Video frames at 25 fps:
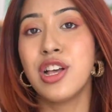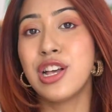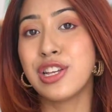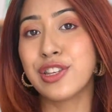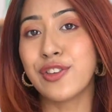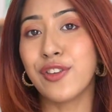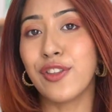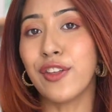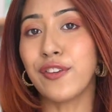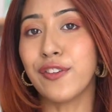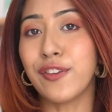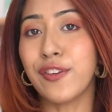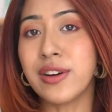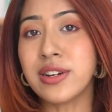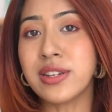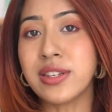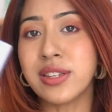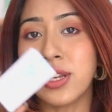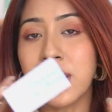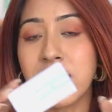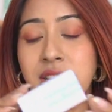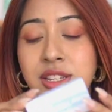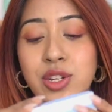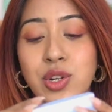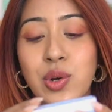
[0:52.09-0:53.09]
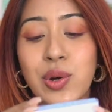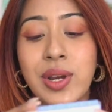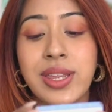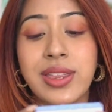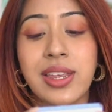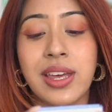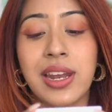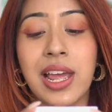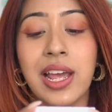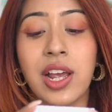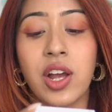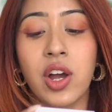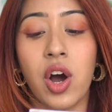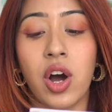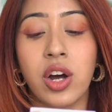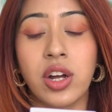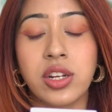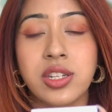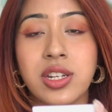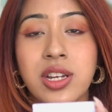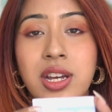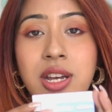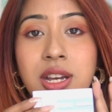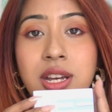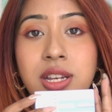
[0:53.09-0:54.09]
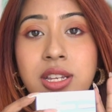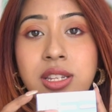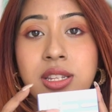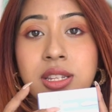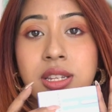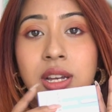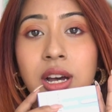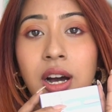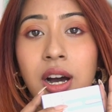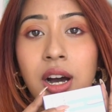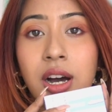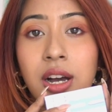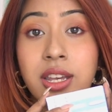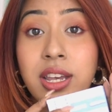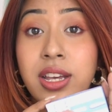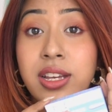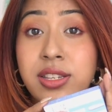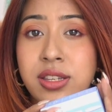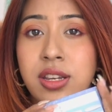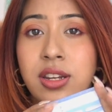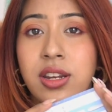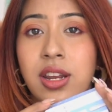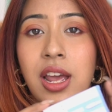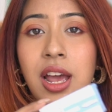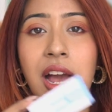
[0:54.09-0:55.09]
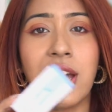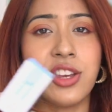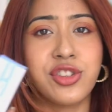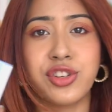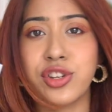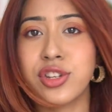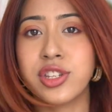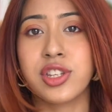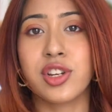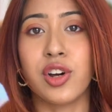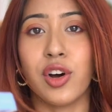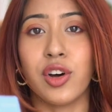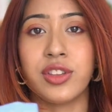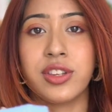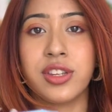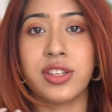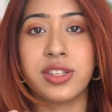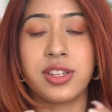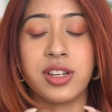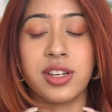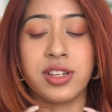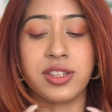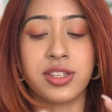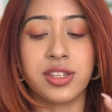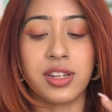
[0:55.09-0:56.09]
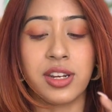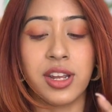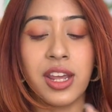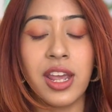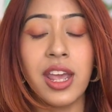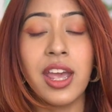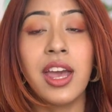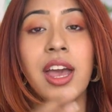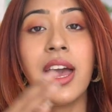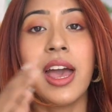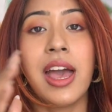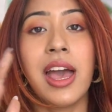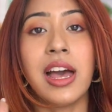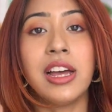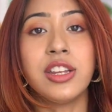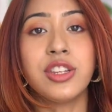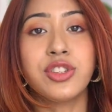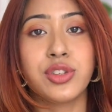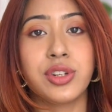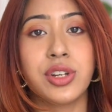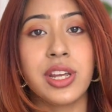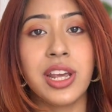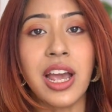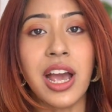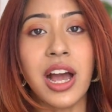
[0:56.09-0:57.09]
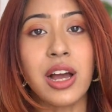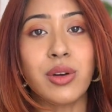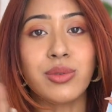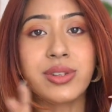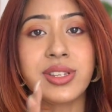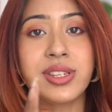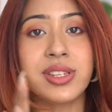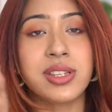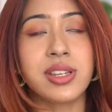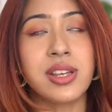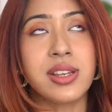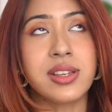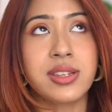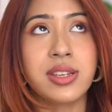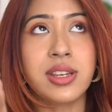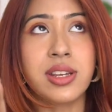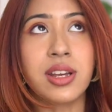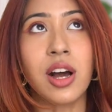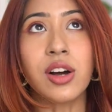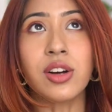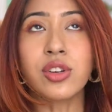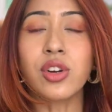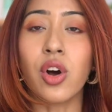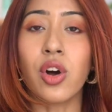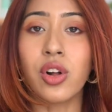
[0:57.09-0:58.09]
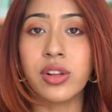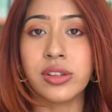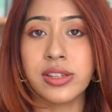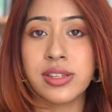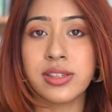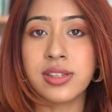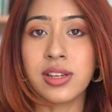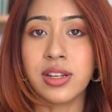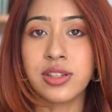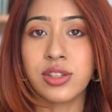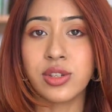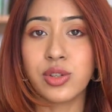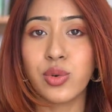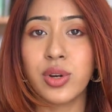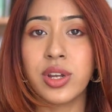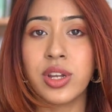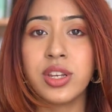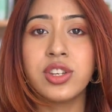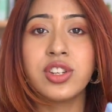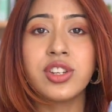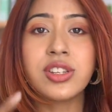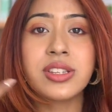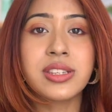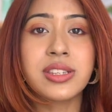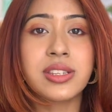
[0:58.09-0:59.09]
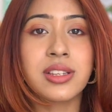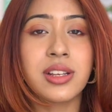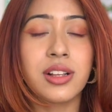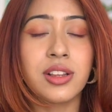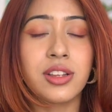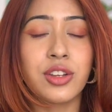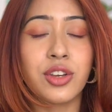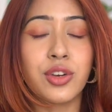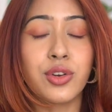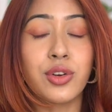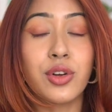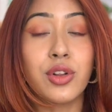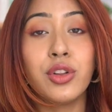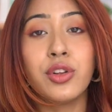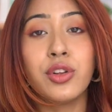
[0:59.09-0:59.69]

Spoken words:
So the first sunscreen that I got is yesterday. I just got this yesterday. And today I was testing out all the sunscreen, just, you know,